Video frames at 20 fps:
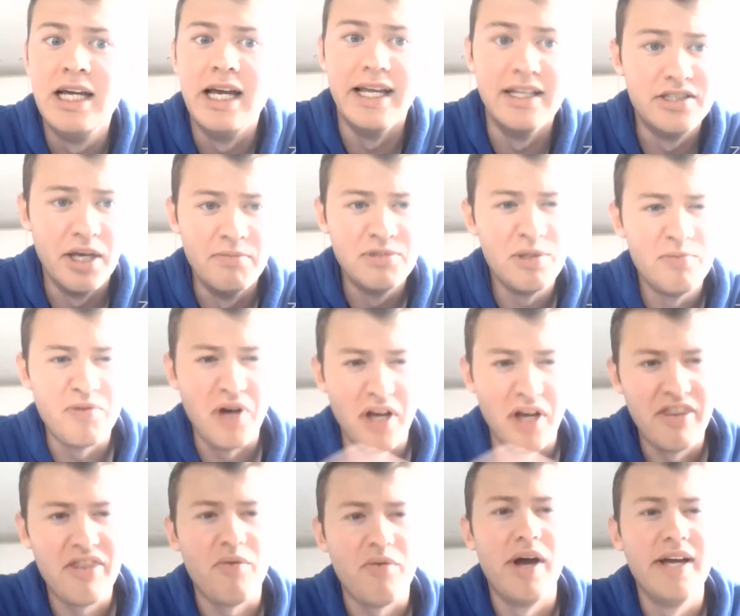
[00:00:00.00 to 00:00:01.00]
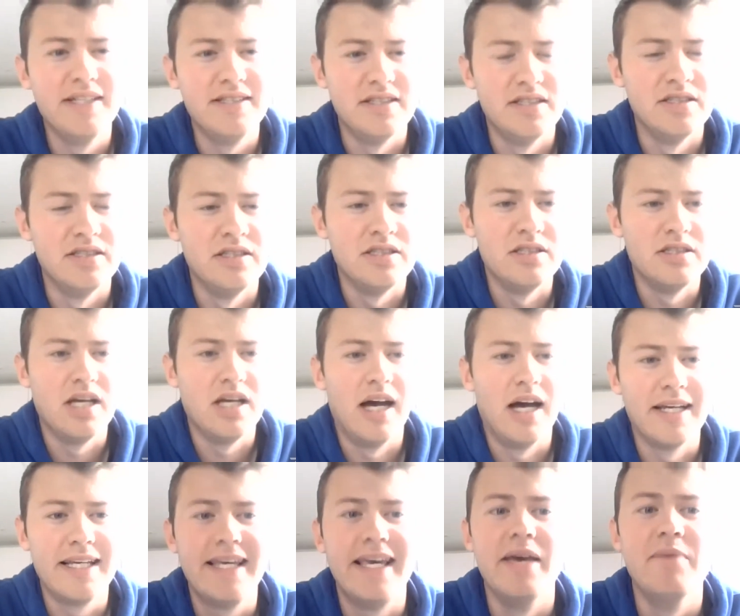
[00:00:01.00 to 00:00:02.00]
In terms of Branthwaite
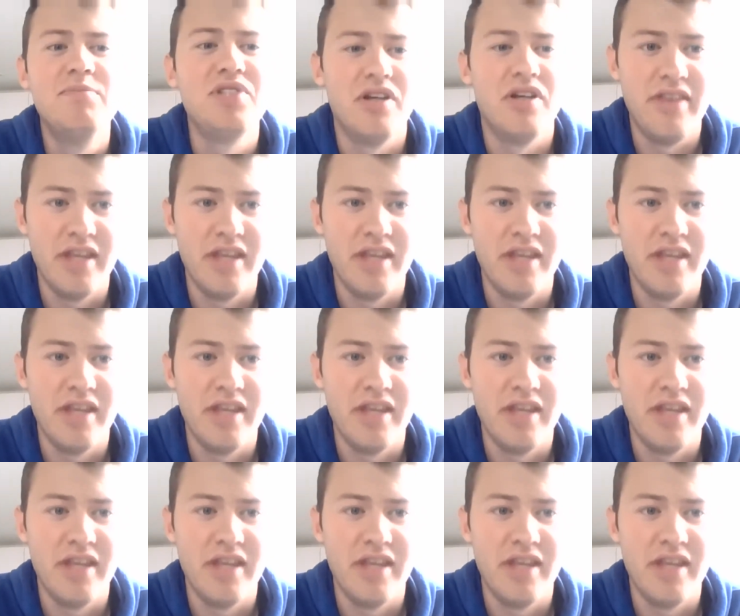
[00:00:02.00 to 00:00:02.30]
and Gibson,